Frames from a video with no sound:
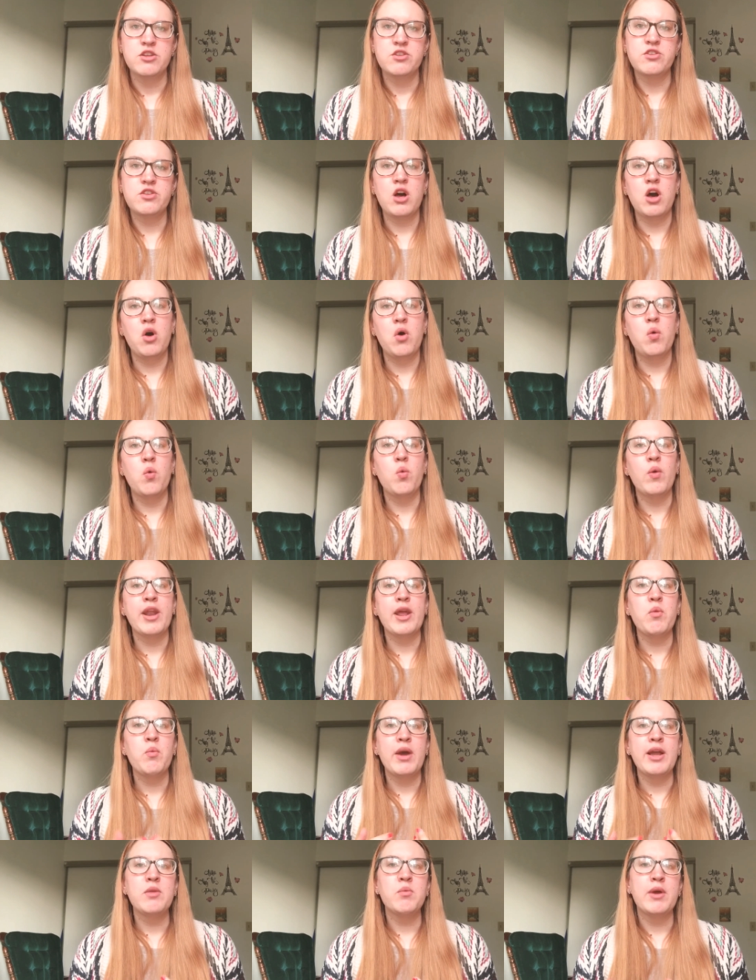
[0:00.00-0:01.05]
So when I
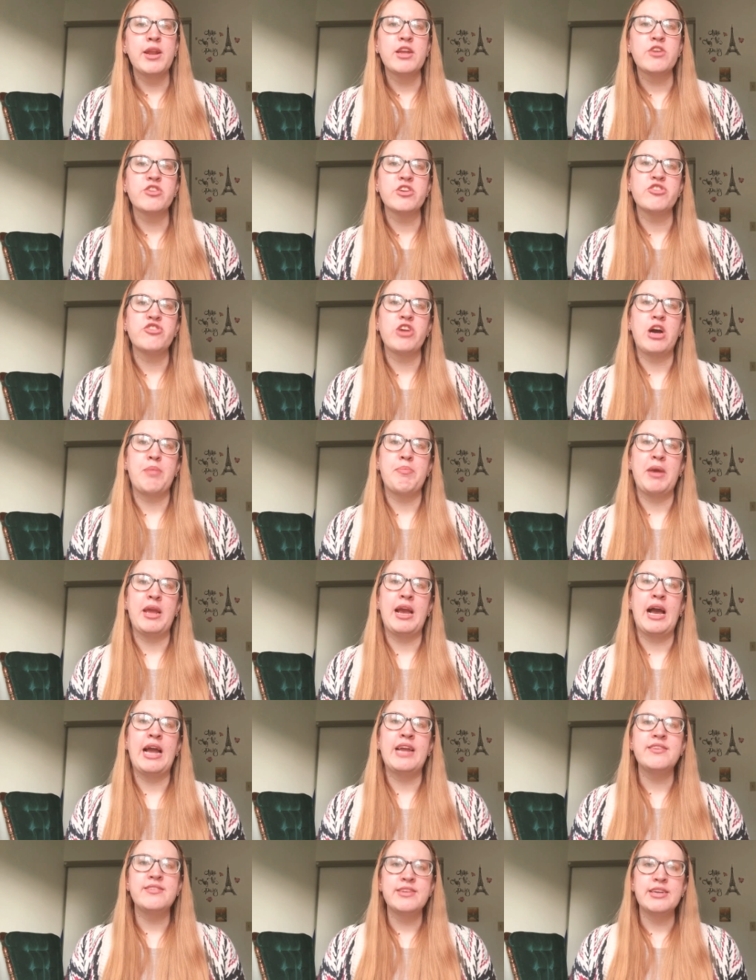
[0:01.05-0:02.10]
went wedding dress shopping,
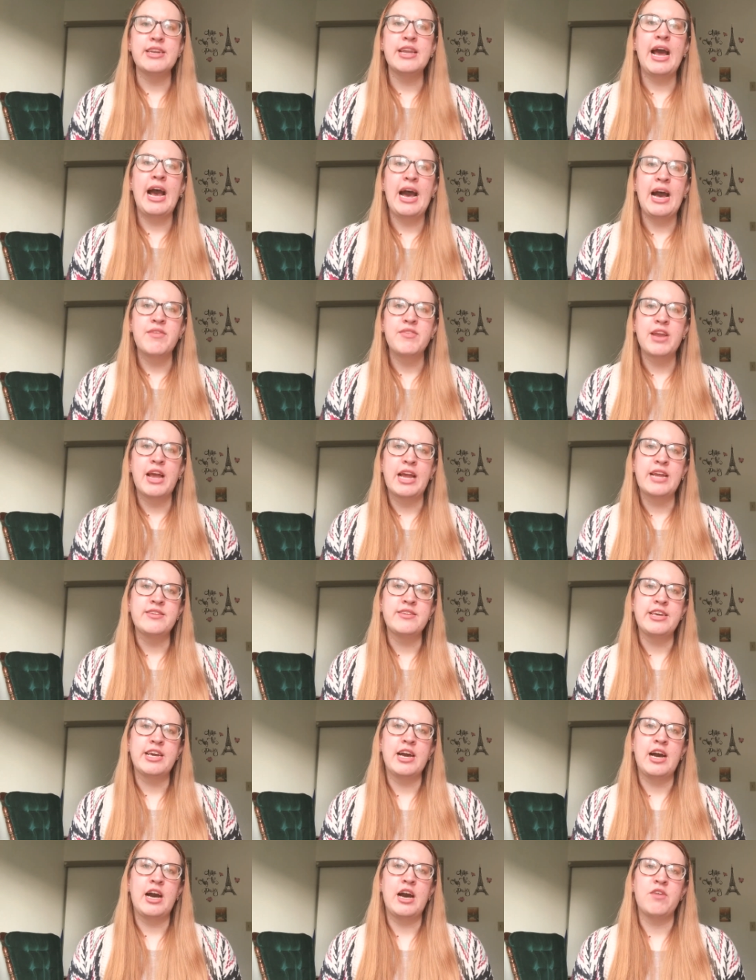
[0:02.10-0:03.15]
I did have an
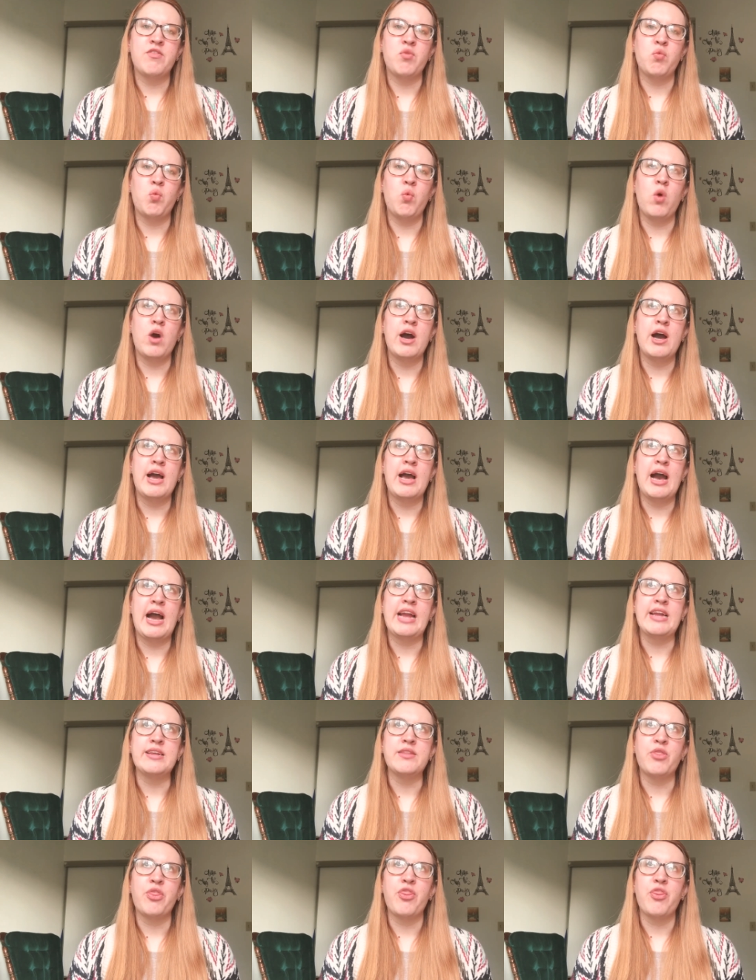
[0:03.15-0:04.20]
idea of what
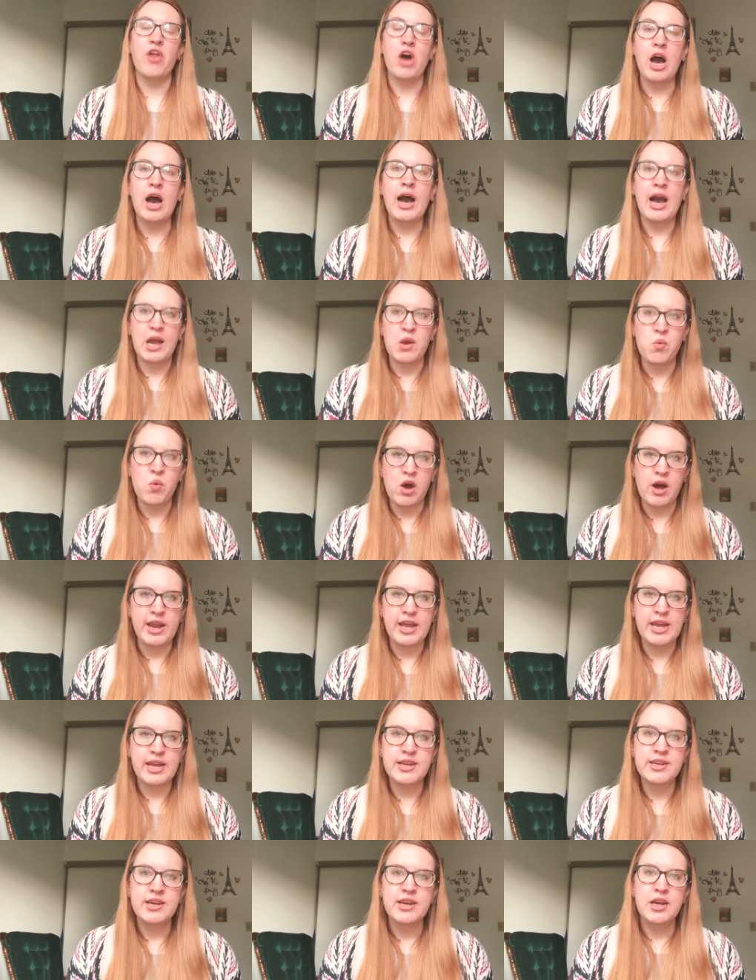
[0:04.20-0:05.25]
I thought I
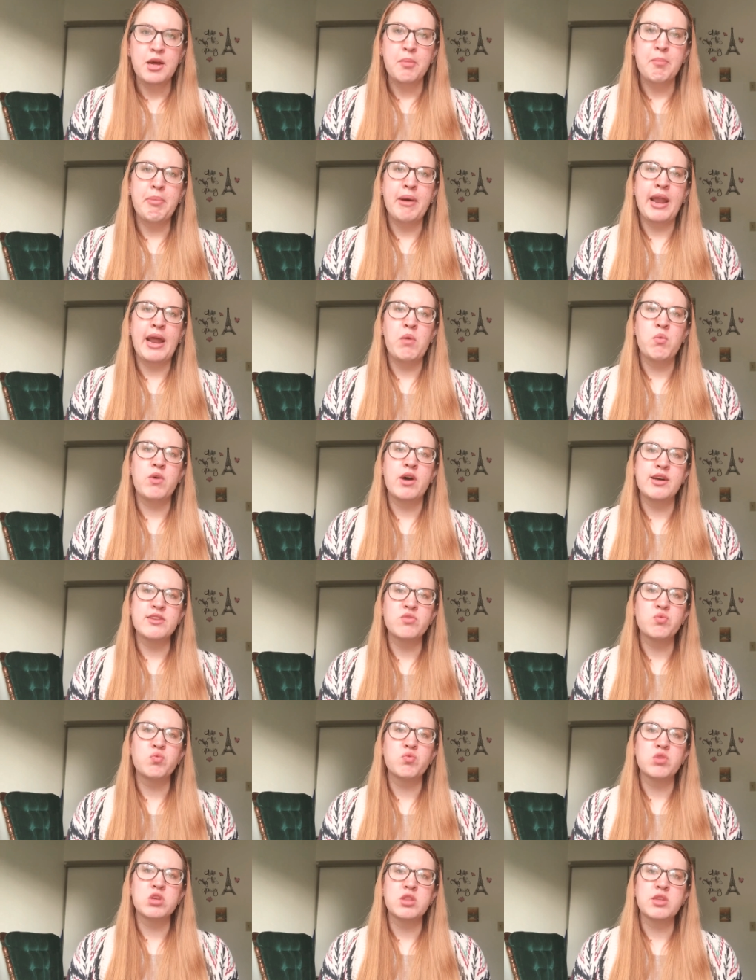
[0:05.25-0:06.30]
wanted, but I was
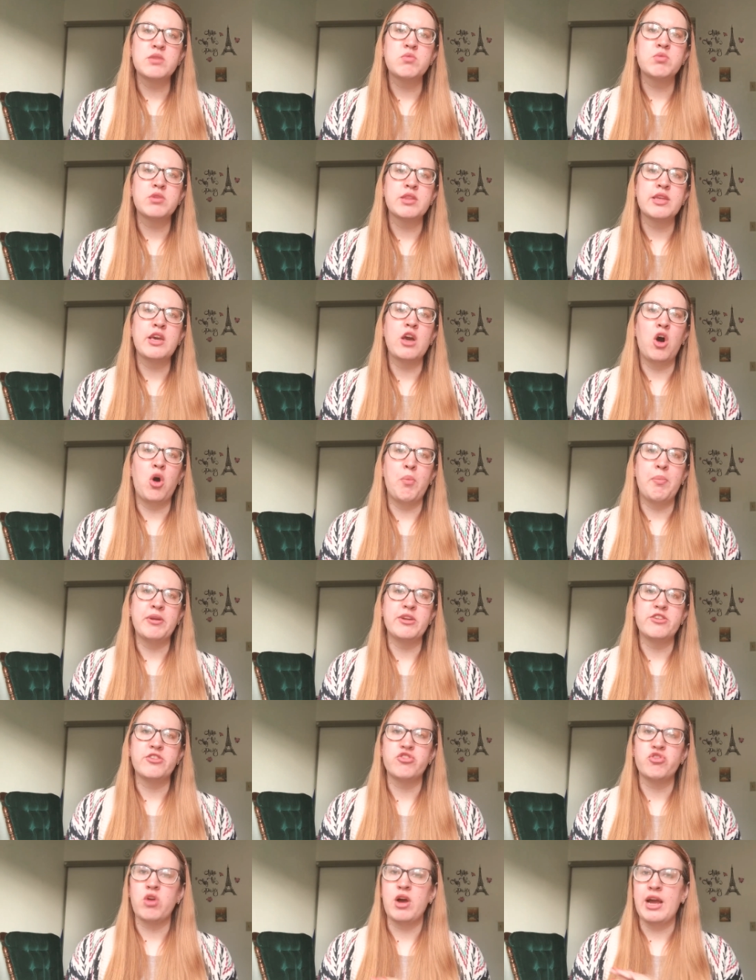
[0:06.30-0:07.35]
really, really open
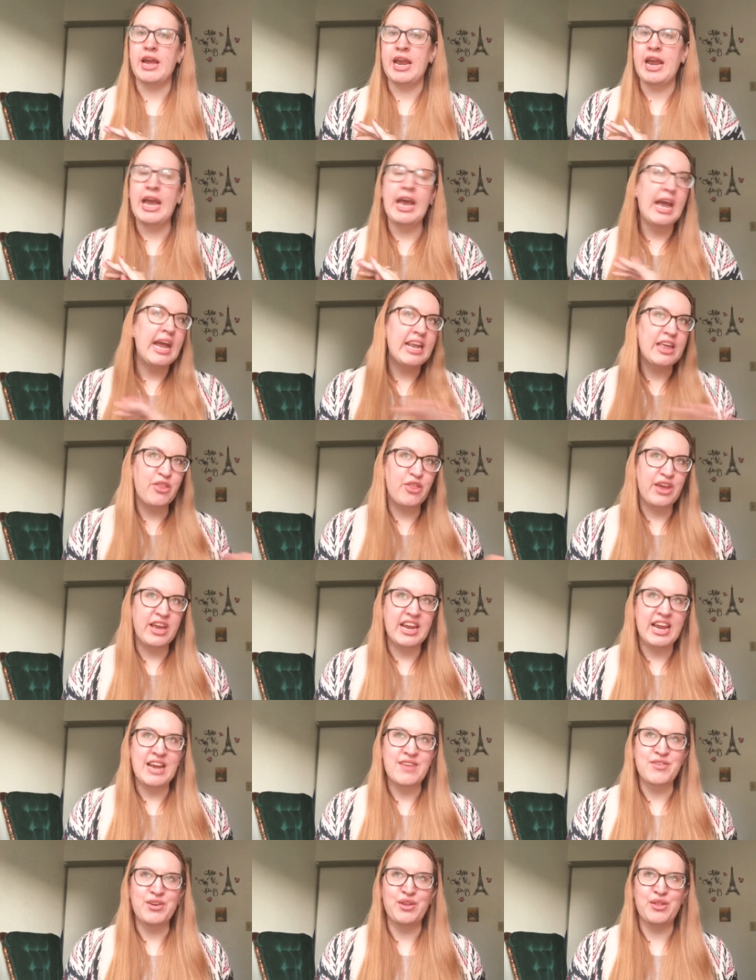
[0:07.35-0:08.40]
to trying anything
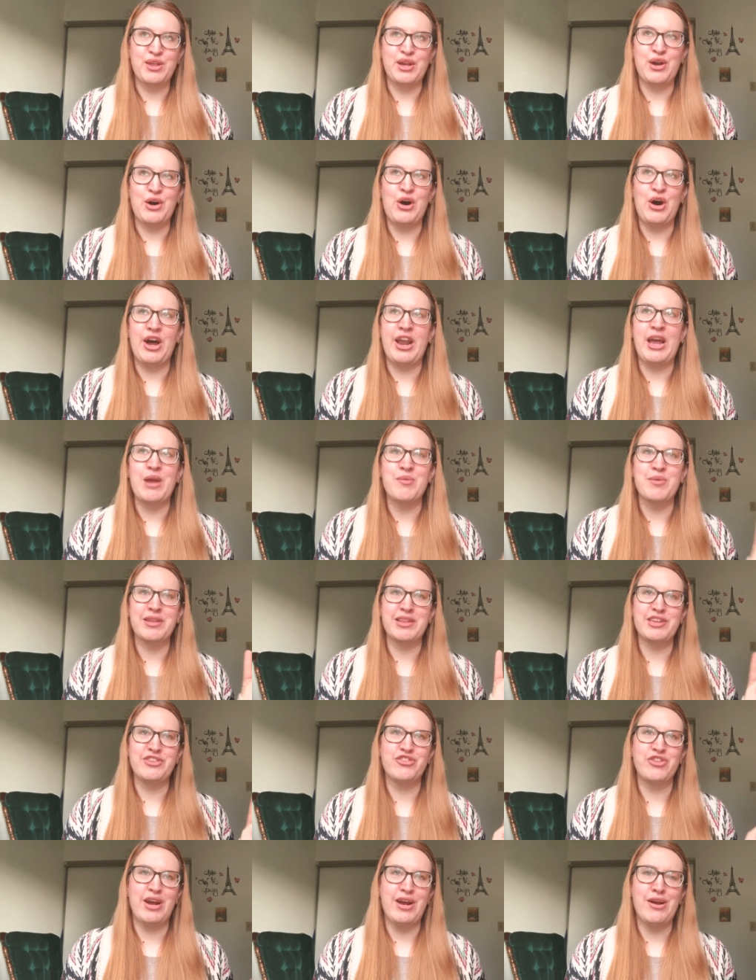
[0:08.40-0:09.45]
and everything on. I
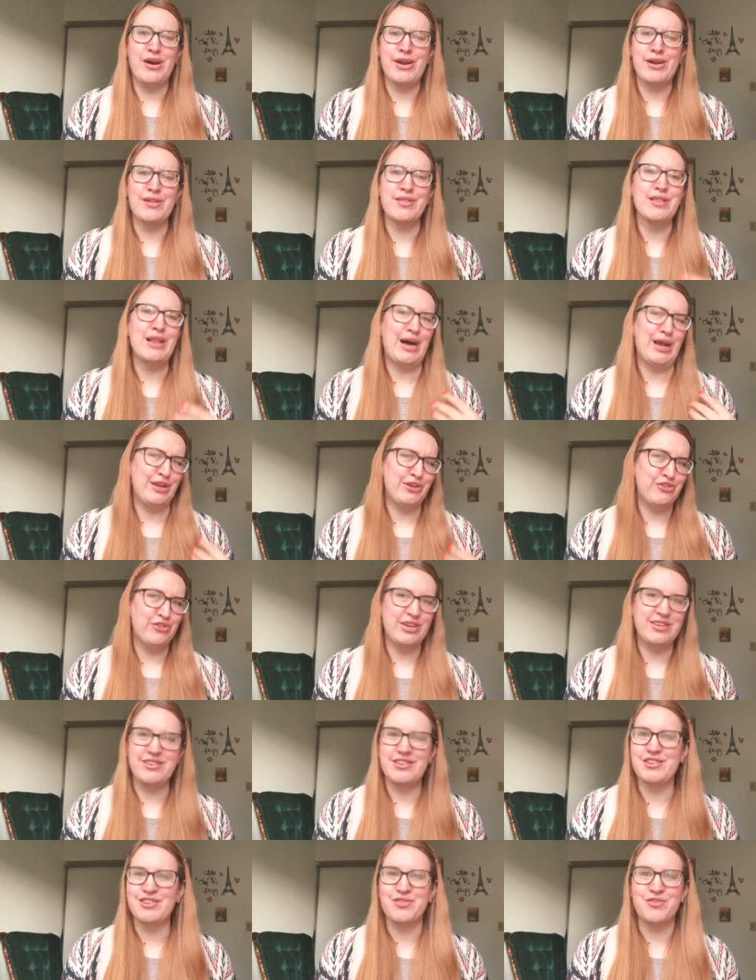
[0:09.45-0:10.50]
really tried on a lot of
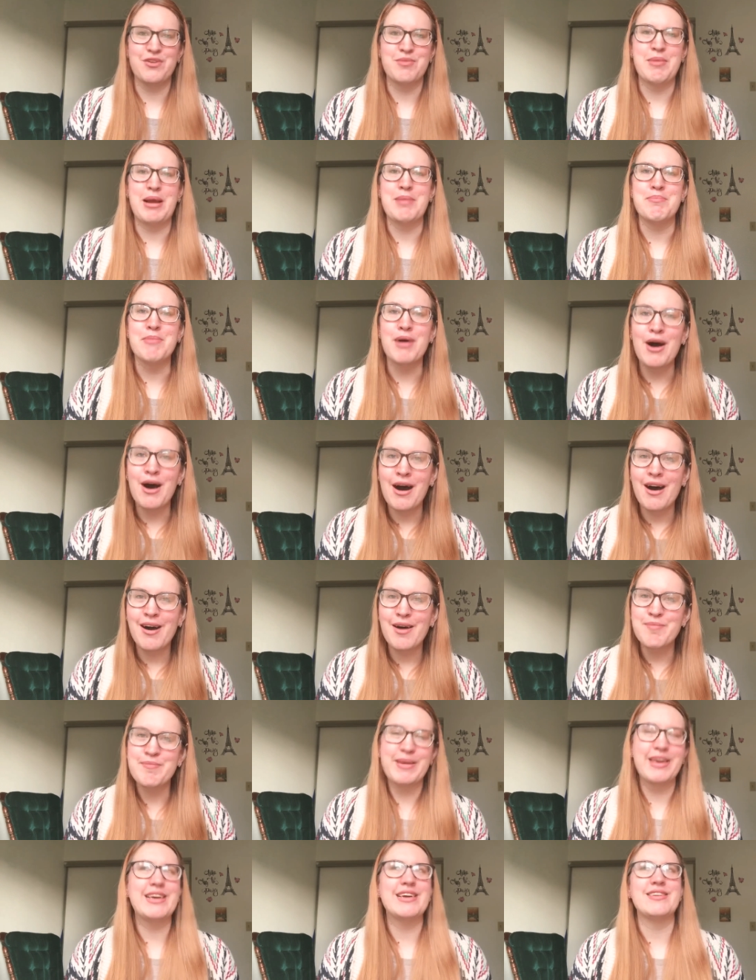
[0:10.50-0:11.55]
dresses from my
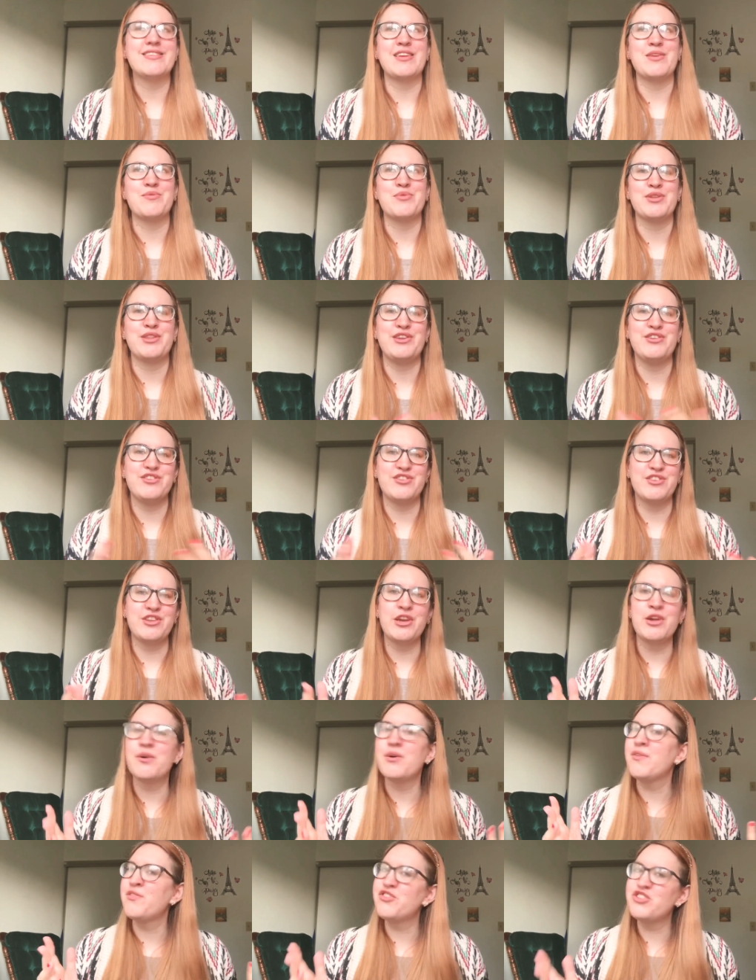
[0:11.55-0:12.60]
mom because I really just, you
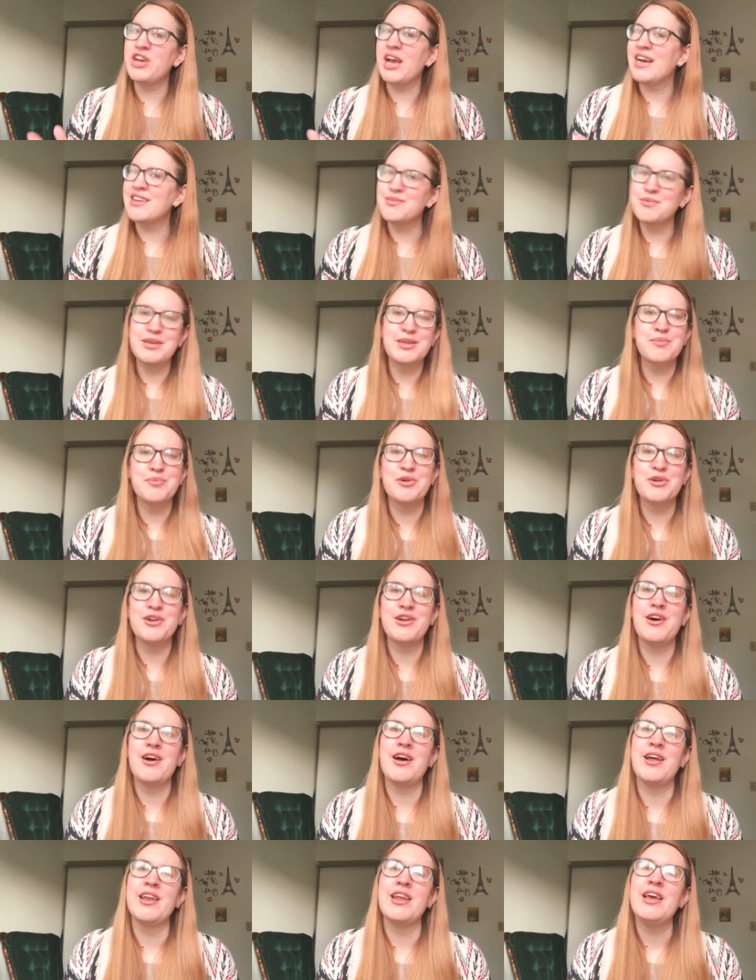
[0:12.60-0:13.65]
know, if she asked me to put it
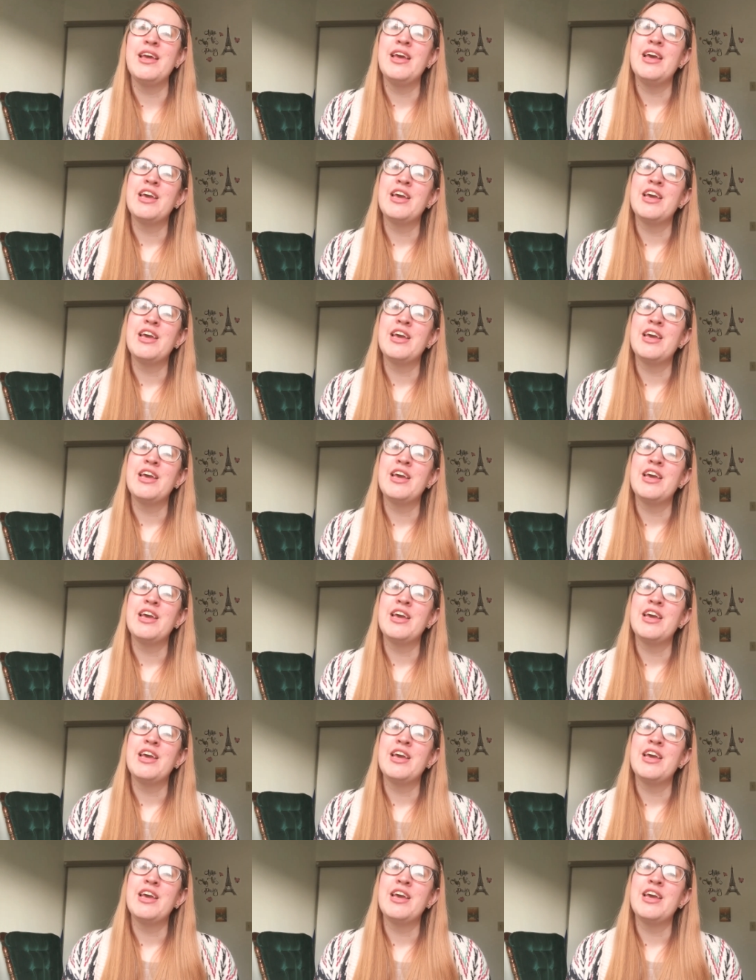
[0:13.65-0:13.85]
on,